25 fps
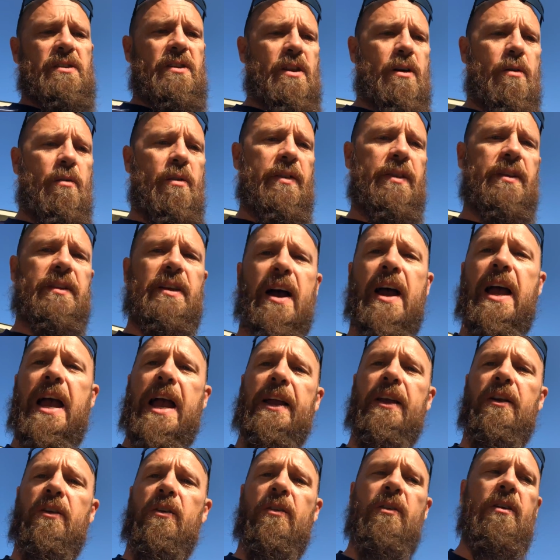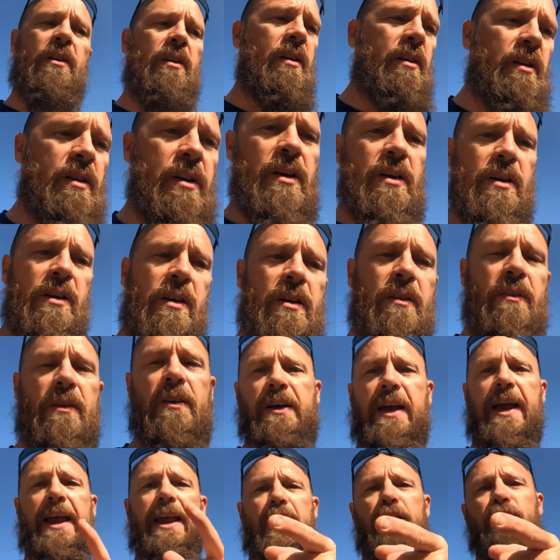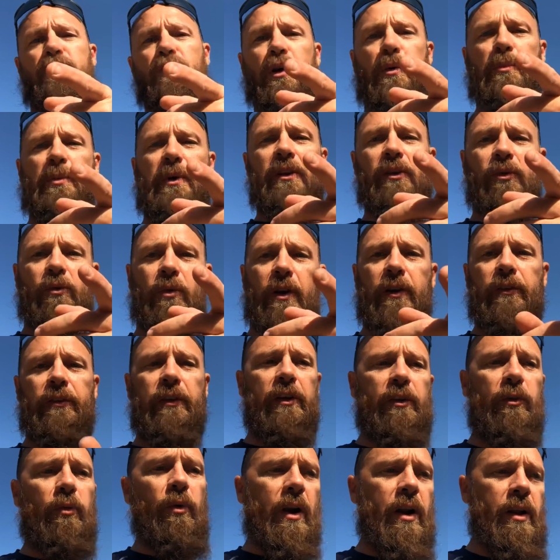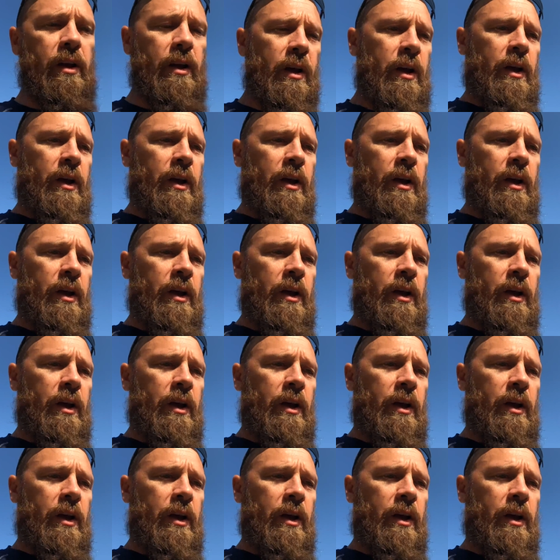on the diagonal. A squared, B squared, C squared.